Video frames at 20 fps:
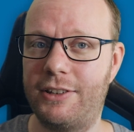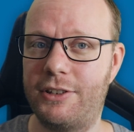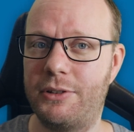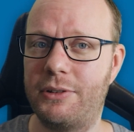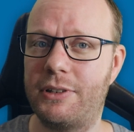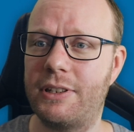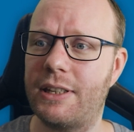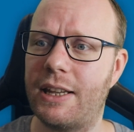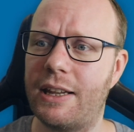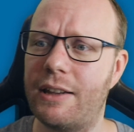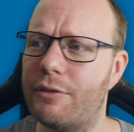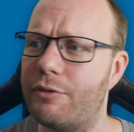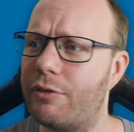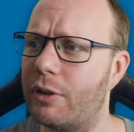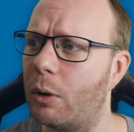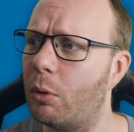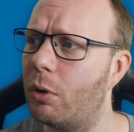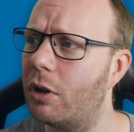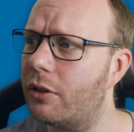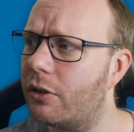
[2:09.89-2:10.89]
So you can say
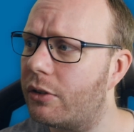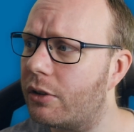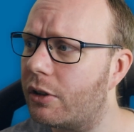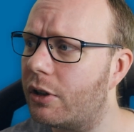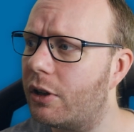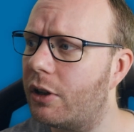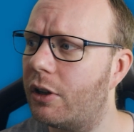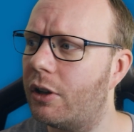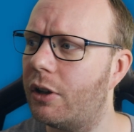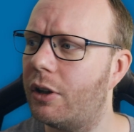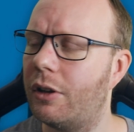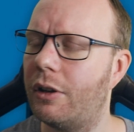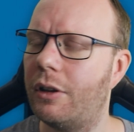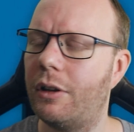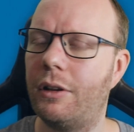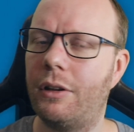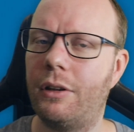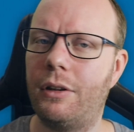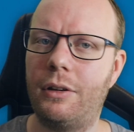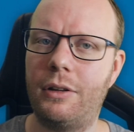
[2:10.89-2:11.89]
förlåt
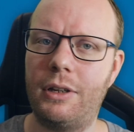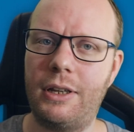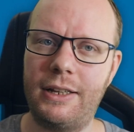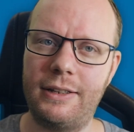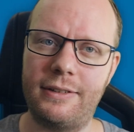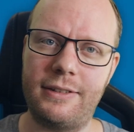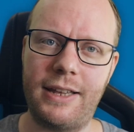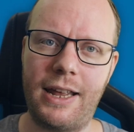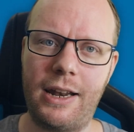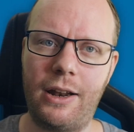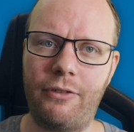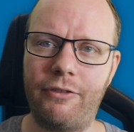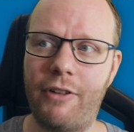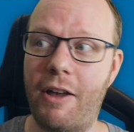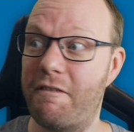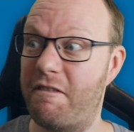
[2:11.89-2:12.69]
instead of